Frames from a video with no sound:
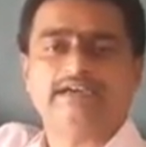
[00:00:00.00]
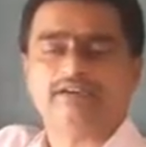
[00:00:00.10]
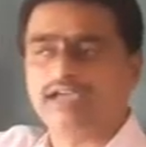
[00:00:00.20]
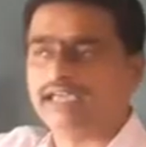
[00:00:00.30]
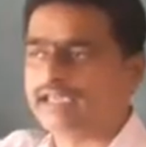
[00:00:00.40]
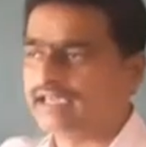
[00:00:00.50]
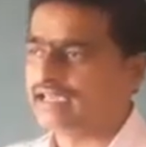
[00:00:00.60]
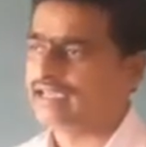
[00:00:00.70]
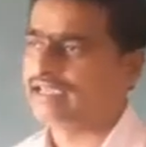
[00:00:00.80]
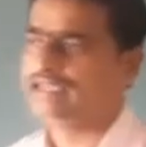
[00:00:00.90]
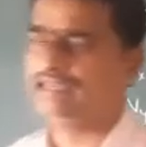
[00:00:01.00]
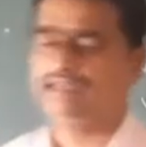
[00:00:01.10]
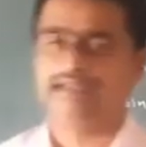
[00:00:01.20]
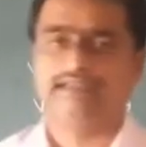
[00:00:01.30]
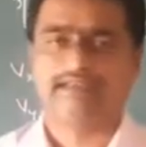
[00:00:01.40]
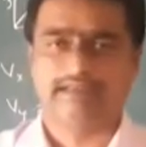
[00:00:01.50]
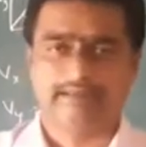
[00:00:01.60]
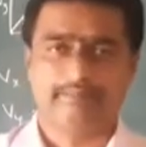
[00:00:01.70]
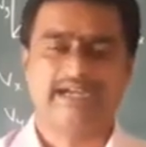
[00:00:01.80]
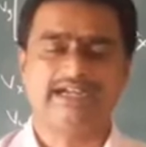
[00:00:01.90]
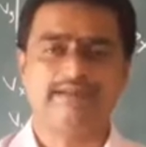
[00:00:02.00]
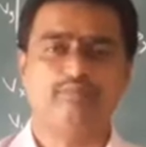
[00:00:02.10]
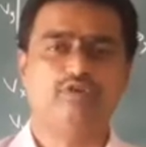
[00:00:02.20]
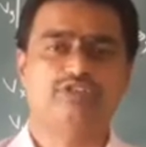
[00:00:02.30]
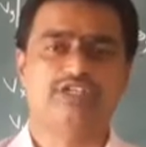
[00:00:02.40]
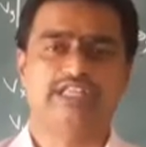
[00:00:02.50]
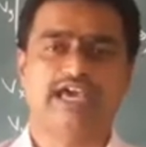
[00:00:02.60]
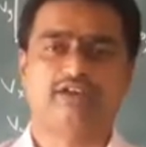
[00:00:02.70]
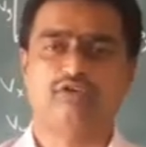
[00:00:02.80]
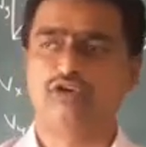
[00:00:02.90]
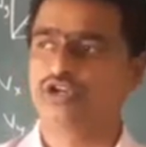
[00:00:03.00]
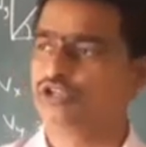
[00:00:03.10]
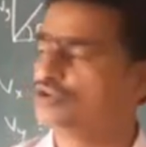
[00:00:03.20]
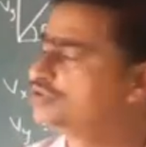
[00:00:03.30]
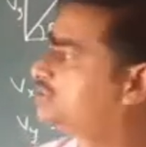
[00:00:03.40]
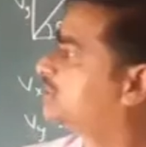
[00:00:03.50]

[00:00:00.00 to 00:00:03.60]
Okay, in printed books they are going to use